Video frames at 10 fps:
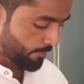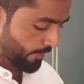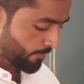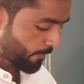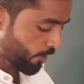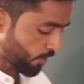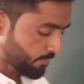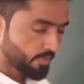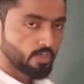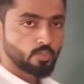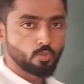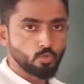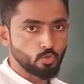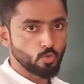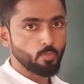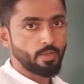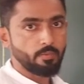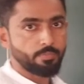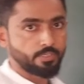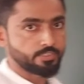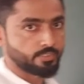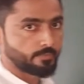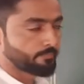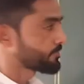perform two main functions,